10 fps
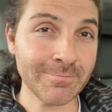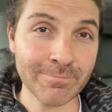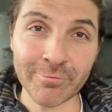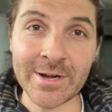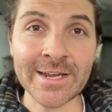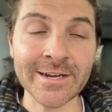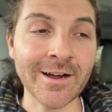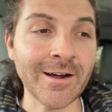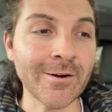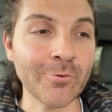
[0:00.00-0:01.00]
Brilliant
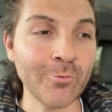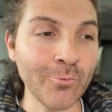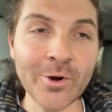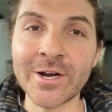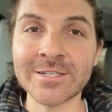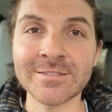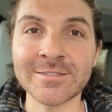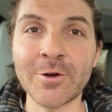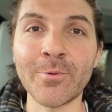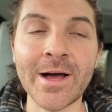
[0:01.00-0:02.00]
car, worked
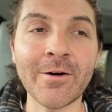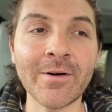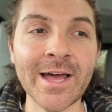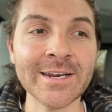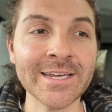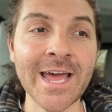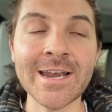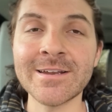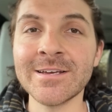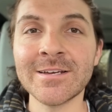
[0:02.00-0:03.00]
so well, and
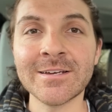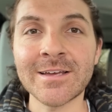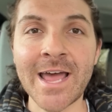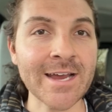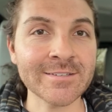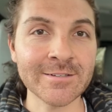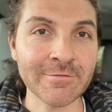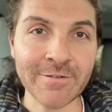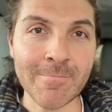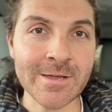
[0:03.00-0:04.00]
again, excellent
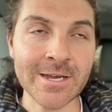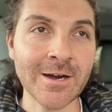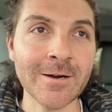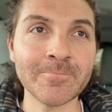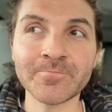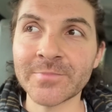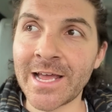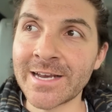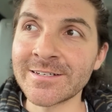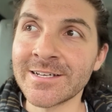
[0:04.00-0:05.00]
family car.
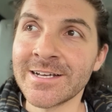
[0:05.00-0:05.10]
And